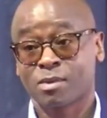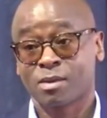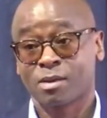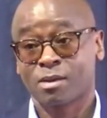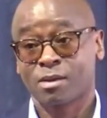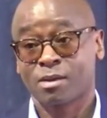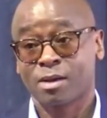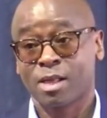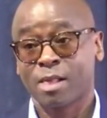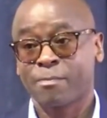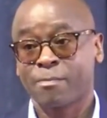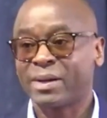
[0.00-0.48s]

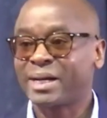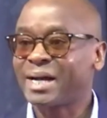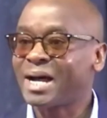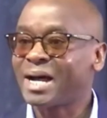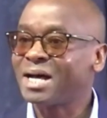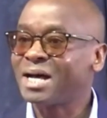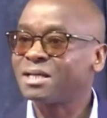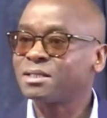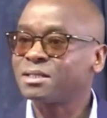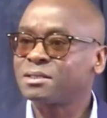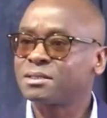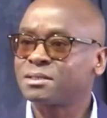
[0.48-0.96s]
But
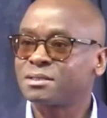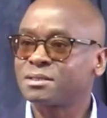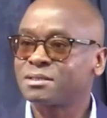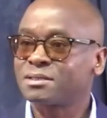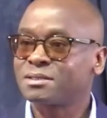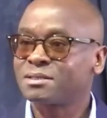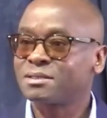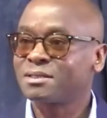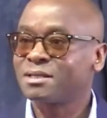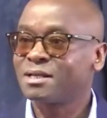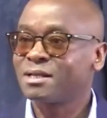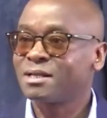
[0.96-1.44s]
as
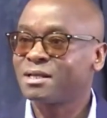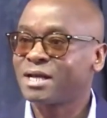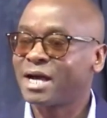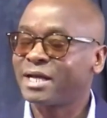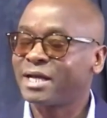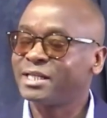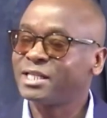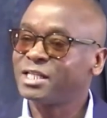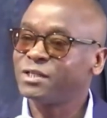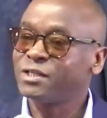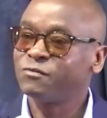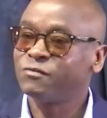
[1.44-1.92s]
an
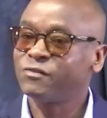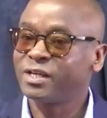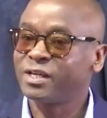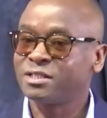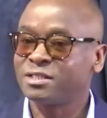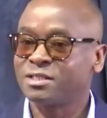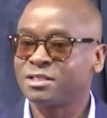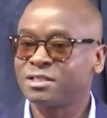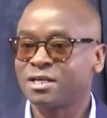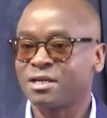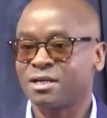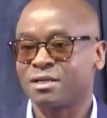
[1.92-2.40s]

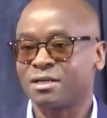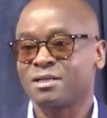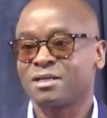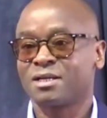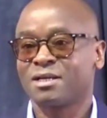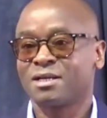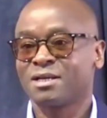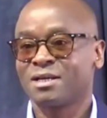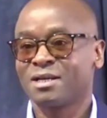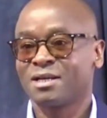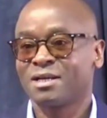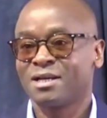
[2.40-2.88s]
investor,
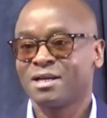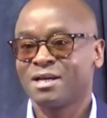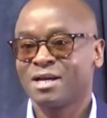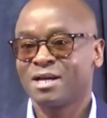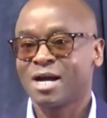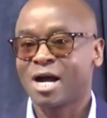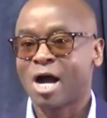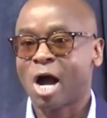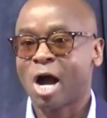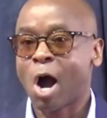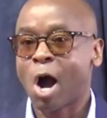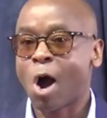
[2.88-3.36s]

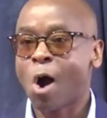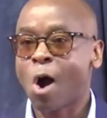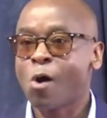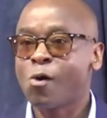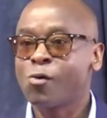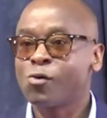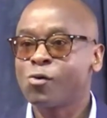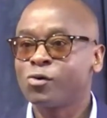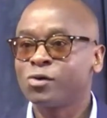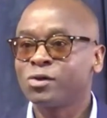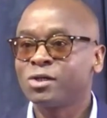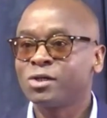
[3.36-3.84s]

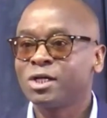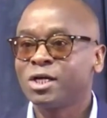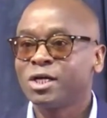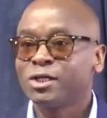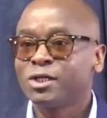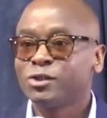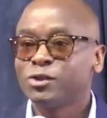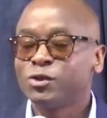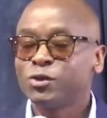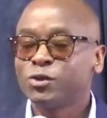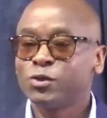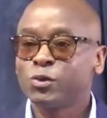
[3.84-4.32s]
how
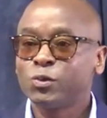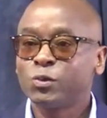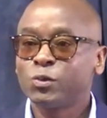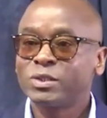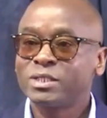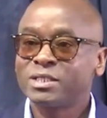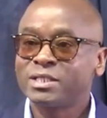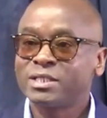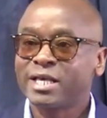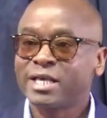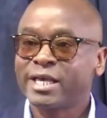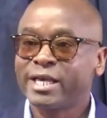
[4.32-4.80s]
do you
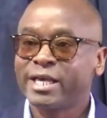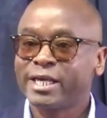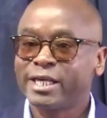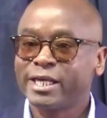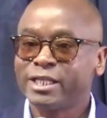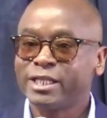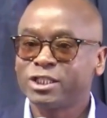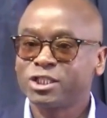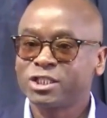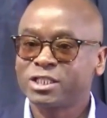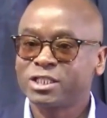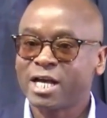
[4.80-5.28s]
stay in
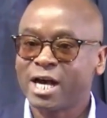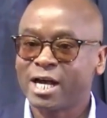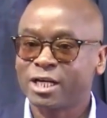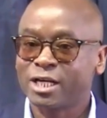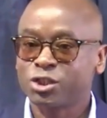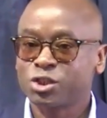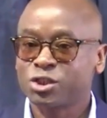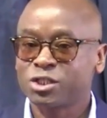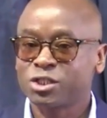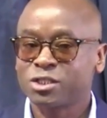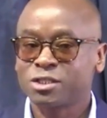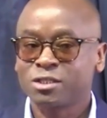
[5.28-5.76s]

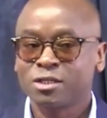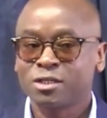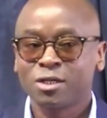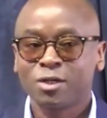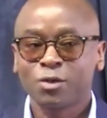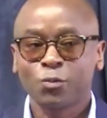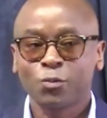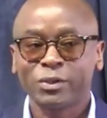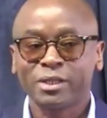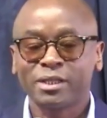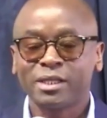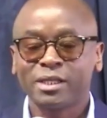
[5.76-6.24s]
touch
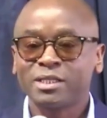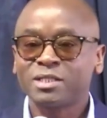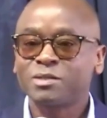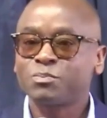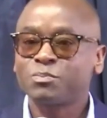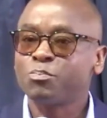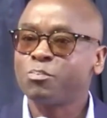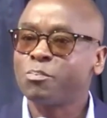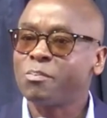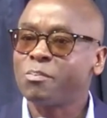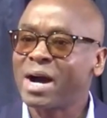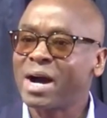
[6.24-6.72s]
with these
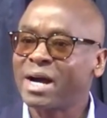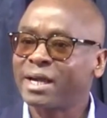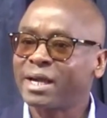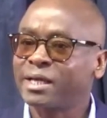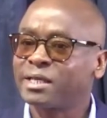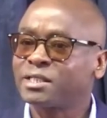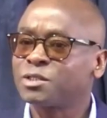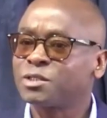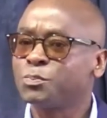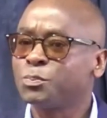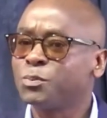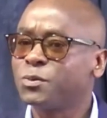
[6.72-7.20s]

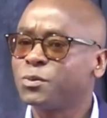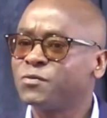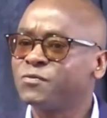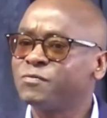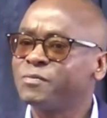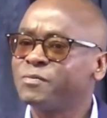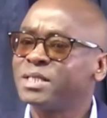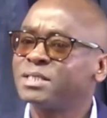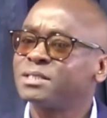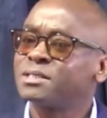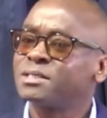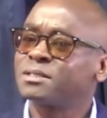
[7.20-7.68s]
market
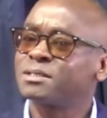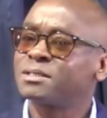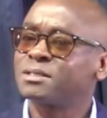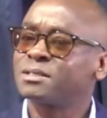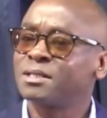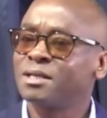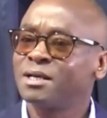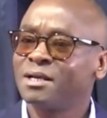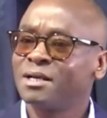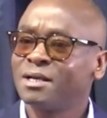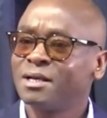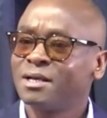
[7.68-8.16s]
movements
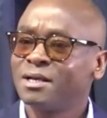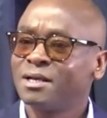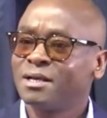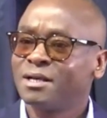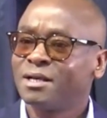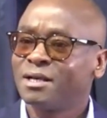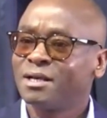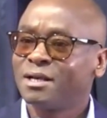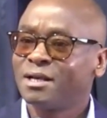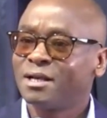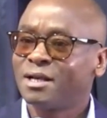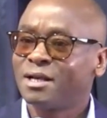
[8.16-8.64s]

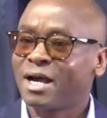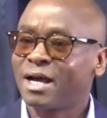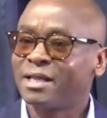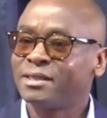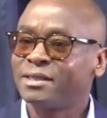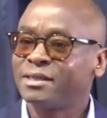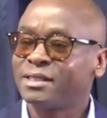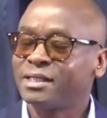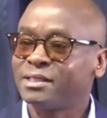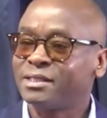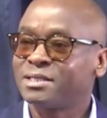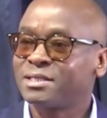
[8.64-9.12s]
and
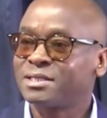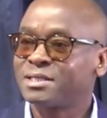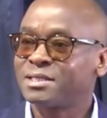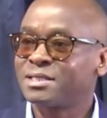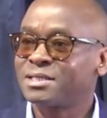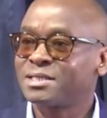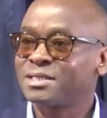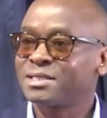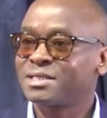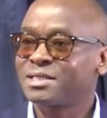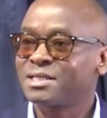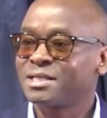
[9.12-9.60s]

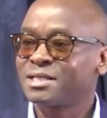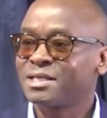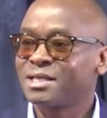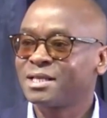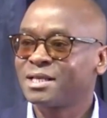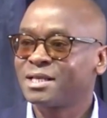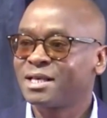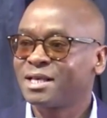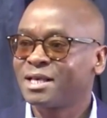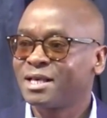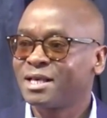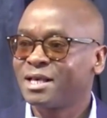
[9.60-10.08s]
these
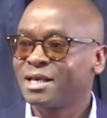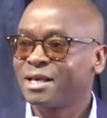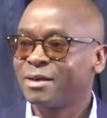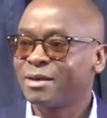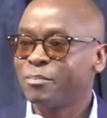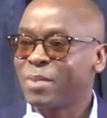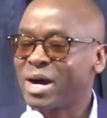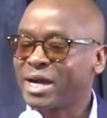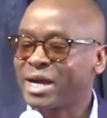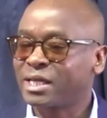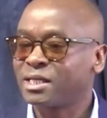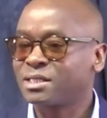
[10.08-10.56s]

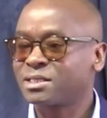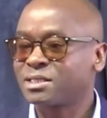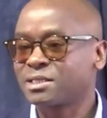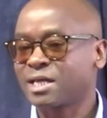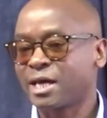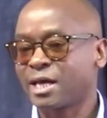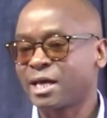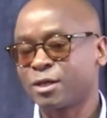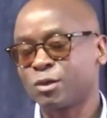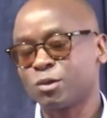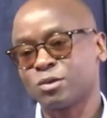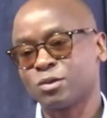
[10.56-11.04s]
market
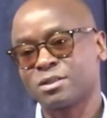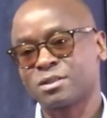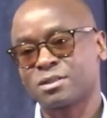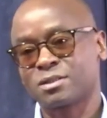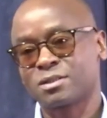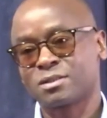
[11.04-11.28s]
cycles?